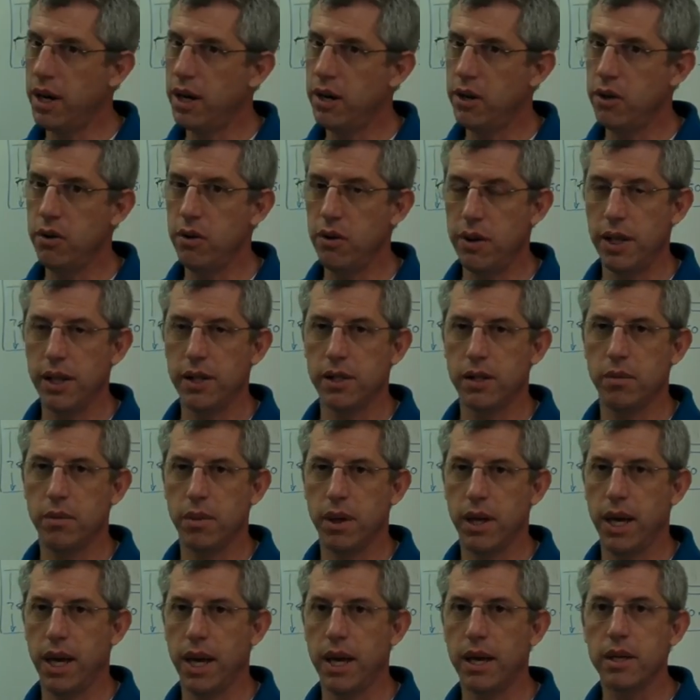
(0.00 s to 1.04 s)
to do things in
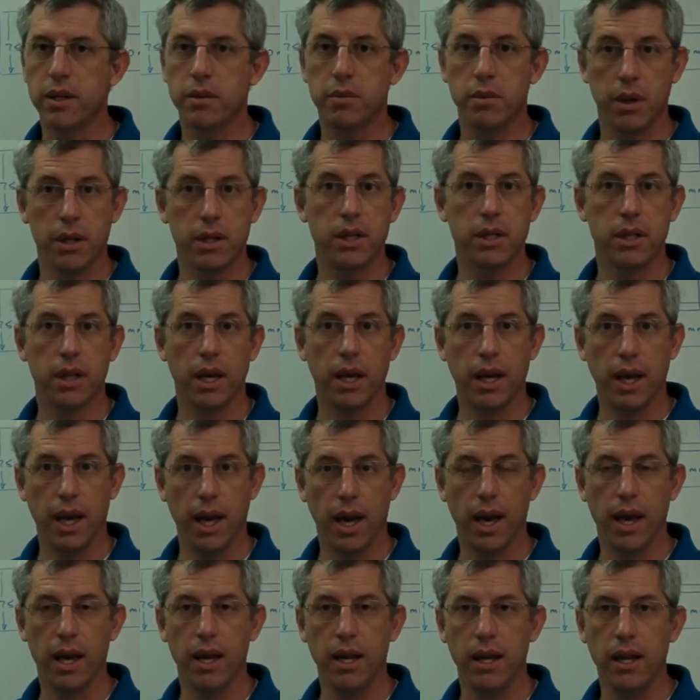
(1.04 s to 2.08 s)
my head as much as I
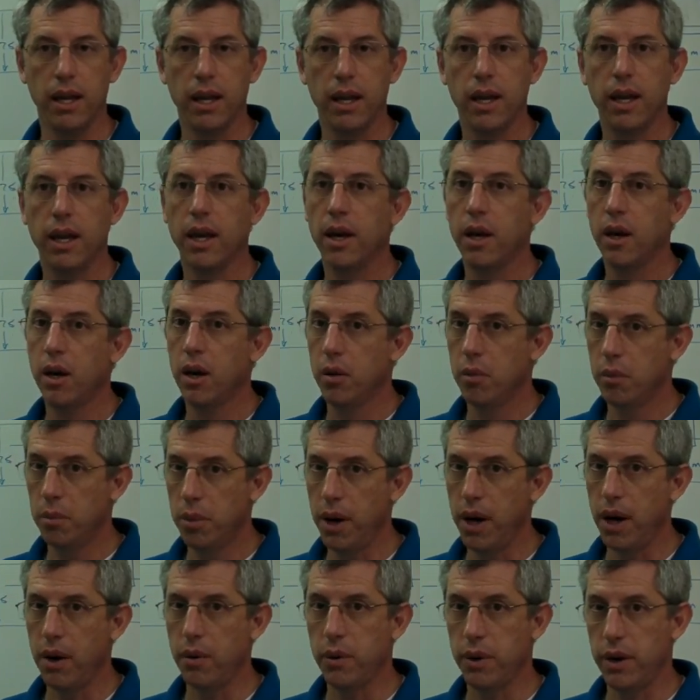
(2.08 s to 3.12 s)
can,
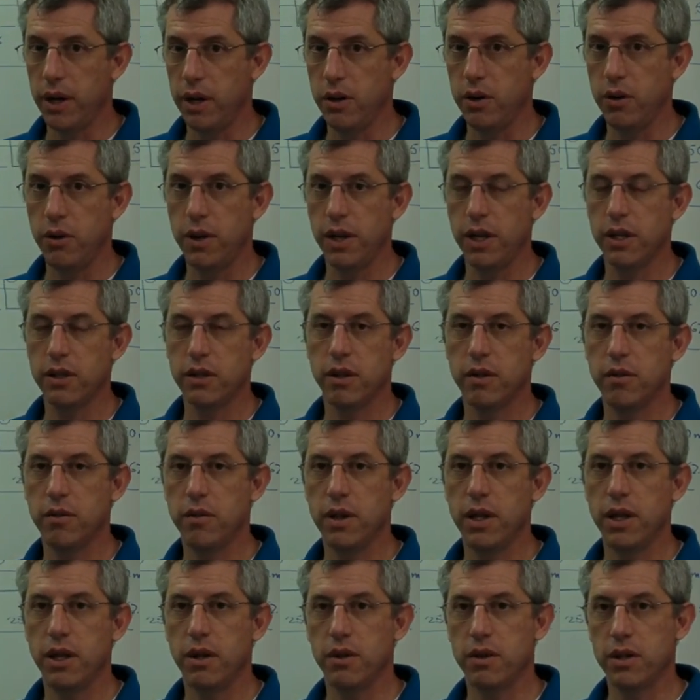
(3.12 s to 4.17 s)
but when I do things on
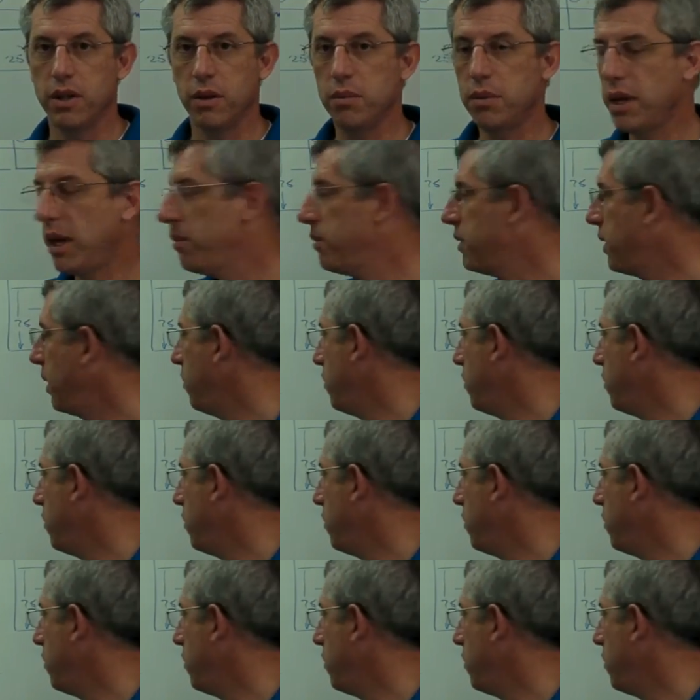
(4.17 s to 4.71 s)
video, sometimes I